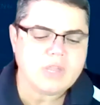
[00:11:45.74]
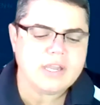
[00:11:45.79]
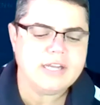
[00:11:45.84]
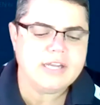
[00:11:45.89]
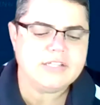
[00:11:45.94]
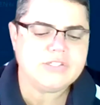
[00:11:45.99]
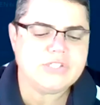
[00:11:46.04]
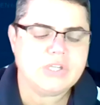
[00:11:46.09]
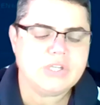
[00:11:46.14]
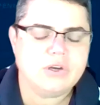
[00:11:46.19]

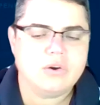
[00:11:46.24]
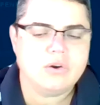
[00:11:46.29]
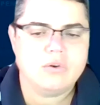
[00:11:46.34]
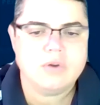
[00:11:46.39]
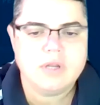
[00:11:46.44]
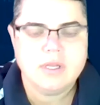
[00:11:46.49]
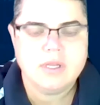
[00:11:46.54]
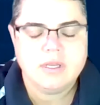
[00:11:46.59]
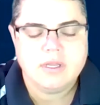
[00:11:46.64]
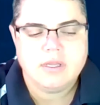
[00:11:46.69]
And
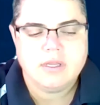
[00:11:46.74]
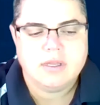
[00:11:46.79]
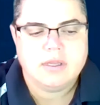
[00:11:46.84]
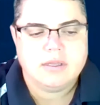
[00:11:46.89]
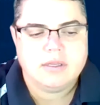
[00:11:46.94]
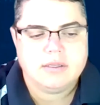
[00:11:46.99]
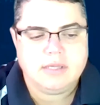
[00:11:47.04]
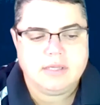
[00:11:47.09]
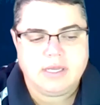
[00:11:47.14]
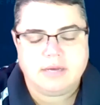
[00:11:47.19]
so,
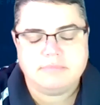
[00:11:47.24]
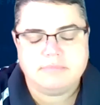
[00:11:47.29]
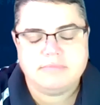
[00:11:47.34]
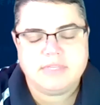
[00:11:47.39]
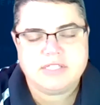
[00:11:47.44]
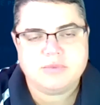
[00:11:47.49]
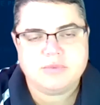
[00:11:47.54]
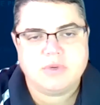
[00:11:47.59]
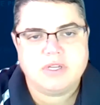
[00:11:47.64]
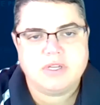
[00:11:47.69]
yeah,
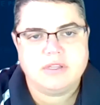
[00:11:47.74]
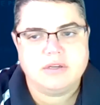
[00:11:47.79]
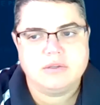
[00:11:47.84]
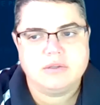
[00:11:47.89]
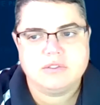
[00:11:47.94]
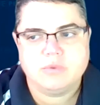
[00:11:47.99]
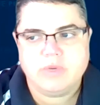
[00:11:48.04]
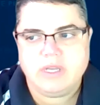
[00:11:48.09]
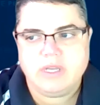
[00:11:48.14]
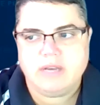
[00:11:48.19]
it's one of
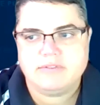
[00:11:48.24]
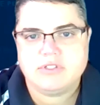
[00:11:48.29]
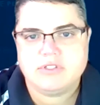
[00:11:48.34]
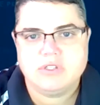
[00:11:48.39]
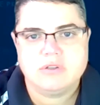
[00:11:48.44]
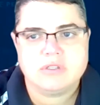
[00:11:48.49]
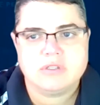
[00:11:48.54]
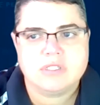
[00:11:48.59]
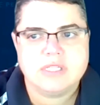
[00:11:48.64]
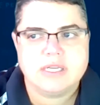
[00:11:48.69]
those. We have
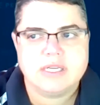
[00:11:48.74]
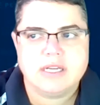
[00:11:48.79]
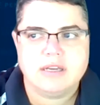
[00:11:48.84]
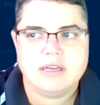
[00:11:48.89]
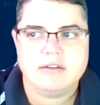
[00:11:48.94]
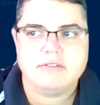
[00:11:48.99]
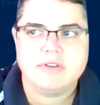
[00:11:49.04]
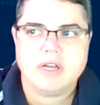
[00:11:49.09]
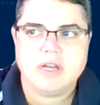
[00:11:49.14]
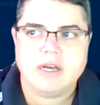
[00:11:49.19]
students that
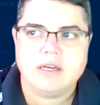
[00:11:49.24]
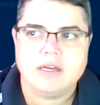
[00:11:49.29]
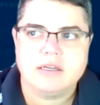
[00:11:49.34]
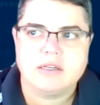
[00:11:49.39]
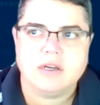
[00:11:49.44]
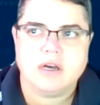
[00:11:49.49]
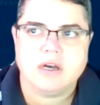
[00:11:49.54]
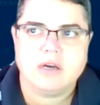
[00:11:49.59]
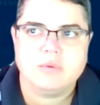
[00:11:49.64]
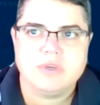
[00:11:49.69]
have
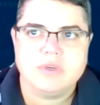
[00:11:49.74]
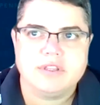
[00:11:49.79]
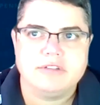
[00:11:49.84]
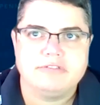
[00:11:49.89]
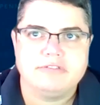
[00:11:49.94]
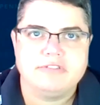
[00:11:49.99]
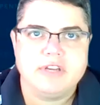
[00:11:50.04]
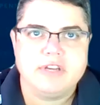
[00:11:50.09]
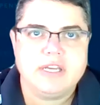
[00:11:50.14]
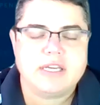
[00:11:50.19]
gotten caught with
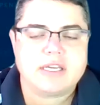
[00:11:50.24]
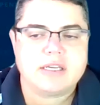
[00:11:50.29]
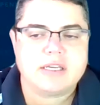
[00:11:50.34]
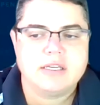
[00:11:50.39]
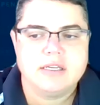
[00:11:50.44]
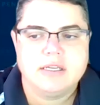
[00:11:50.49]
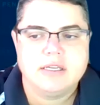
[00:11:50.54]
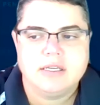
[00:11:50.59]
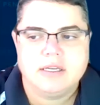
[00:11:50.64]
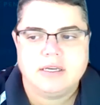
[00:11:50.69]
a
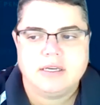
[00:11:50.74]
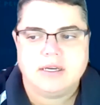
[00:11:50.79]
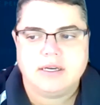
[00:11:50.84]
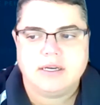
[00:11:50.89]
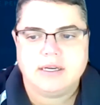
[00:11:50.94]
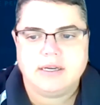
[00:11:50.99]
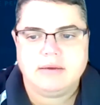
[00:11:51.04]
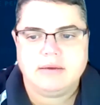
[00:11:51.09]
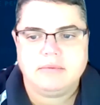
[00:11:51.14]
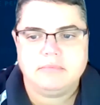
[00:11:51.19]
fake
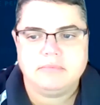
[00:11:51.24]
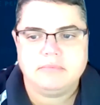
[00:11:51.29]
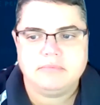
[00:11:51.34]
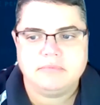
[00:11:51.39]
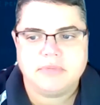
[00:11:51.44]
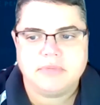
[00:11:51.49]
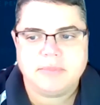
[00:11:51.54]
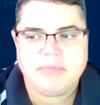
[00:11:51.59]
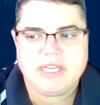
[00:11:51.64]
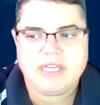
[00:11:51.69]

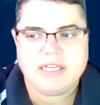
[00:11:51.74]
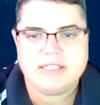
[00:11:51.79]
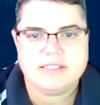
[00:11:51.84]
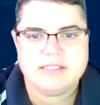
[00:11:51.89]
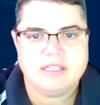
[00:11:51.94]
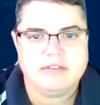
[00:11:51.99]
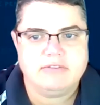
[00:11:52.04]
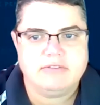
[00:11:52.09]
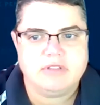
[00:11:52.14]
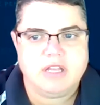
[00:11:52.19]

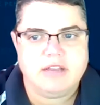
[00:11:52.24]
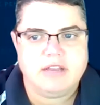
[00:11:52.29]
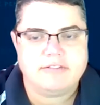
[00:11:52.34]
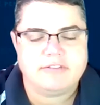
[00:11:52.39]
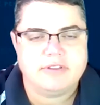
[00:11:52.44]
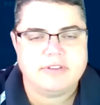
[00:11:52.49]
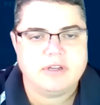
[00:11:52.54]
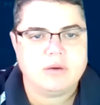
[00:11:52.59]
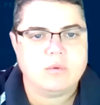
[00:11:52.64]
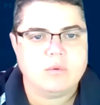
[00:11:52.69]
because they've
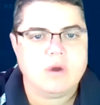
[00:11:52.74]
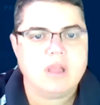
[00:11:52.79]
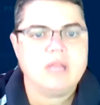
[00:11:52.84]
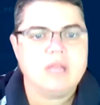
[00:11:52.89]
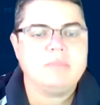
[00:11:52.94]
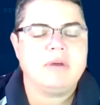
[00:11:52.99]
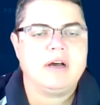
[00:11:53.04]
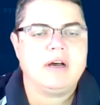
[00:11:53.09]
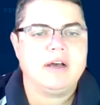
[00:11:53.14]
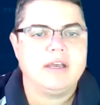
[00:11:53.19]
left their
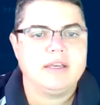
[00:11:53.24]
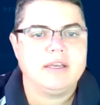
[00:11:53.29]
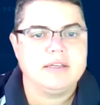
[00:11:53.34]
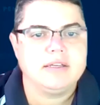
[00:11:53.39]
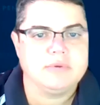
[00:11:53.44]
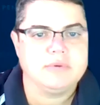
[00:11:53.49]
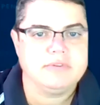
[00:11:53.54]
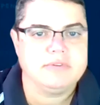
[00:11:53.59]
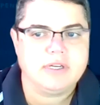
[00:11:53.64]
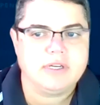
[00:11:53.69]
wallet
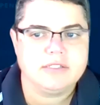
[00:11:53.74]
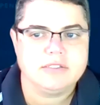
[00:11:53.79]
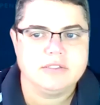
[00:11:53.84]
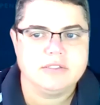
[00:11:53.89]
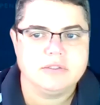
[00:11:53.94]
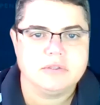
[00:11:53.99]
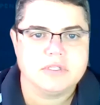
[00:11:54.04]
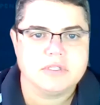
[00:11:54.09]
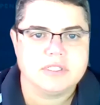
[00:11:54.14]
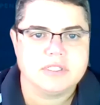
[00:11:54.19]
behind. We've had
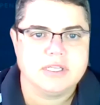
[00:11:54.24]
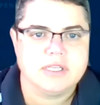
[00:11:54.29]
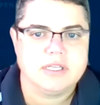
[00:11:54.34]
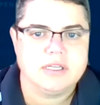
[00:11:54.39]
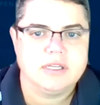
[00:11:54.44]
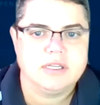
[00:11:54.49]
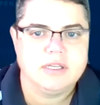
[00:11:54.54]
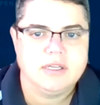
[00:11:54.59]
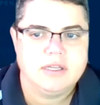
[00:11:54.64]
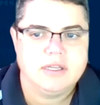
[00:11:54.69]
students
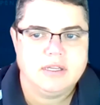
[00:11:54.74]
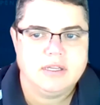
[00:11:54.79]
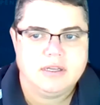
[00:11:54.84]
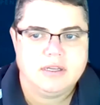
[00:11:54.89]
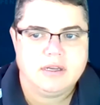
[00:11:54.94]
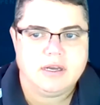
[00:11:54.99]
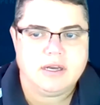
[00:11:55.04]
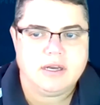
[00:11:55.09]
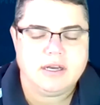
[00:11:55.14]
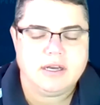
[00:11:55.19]
that
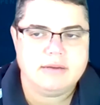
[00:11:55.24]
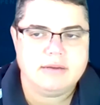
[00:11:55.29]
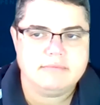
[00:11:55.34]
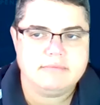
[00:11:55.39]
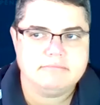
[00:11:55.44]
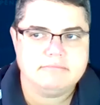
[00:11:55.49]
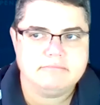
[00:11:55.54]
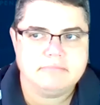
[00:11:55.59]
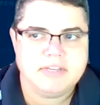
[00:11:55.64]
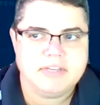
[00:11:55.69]

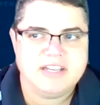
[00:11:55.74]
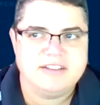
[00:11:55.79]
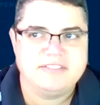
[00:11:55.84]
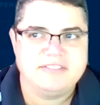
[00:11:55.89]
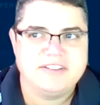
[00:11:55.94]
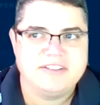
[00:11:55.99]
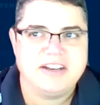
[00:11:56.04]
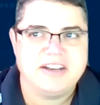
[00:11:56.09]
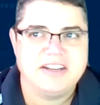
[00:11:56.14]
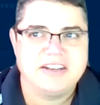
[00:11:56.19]

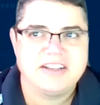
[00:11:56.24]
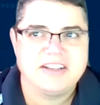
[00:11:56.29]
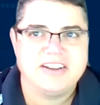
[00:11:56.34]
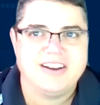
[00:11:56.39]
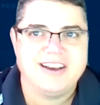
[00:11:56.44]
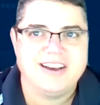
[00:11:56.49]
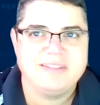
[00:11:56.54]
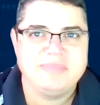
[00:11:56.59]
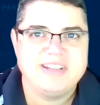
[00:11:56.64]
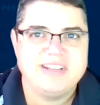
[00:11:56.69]
have gotten
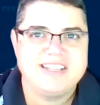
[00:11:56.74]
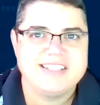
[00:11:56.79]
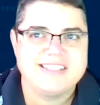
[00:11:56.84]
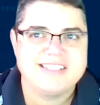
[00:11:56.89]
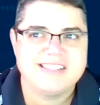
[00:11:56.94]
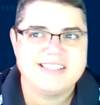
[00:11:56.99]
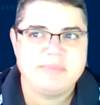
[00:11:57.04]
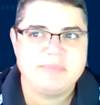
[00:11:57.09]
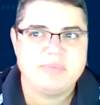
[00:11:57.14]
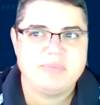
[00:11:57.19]
caught
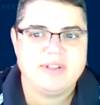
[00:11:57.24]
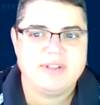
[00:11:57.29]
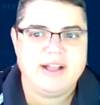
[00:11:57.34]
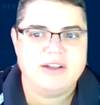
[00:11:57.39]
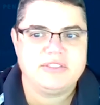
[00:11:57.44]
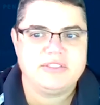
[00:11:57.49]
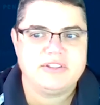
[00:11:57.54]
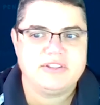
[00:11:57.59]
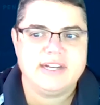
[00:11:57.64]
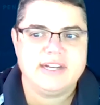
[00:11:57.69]
because they pull
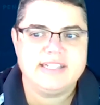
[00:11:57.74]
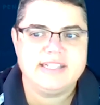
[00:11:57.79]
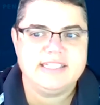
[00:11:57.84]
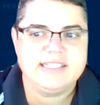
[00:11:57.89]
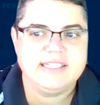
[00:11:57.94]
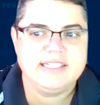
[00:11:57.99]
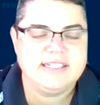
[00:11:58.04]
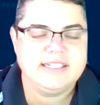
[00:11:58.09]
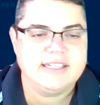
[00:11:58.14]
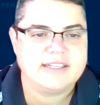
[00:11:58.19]
out their
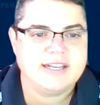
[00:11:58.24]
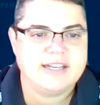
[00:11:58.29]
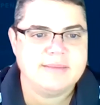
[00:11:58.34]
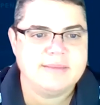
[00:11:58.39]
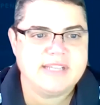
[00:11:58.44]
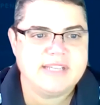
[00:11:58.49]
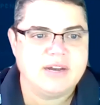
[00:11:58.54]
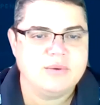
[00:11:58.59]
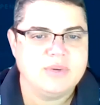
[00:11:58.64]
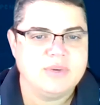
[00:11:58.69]
ID and it
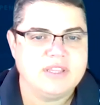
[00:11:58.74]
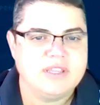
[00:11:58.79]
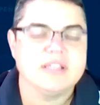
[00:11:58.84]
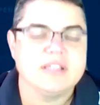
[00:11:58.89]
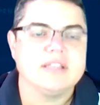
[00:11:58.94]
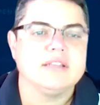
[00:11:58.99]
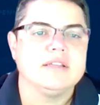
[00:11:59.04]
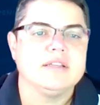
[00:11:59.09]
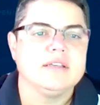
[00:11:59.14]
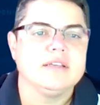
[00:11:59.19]
comes out with
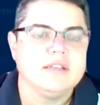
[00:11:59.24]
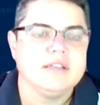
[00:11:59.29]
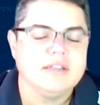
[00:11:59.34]
it.